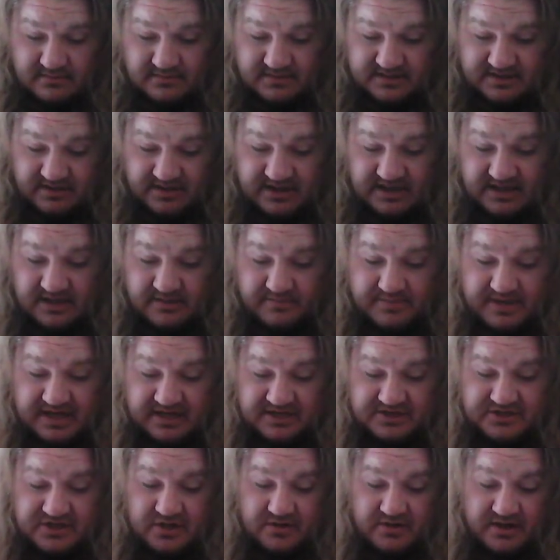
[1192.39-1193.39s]
So then the
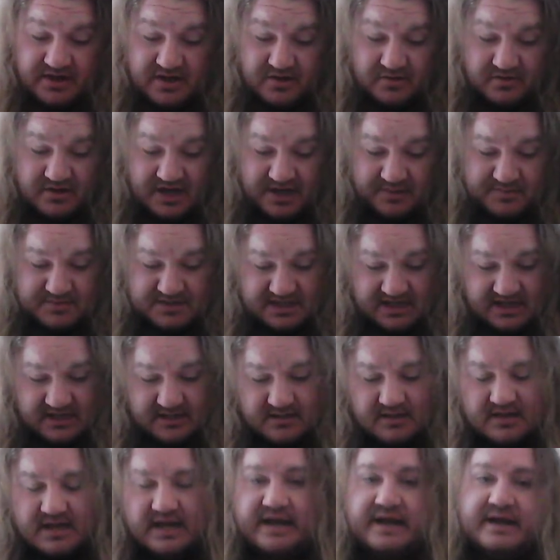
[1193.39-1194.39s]
Big Show, you know, comes
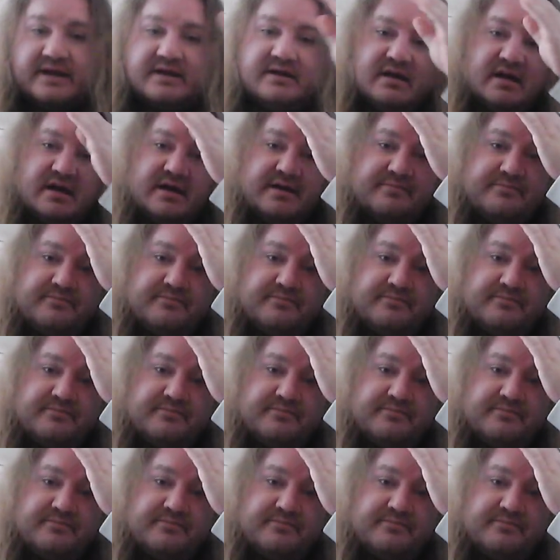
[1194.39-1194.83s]
in and,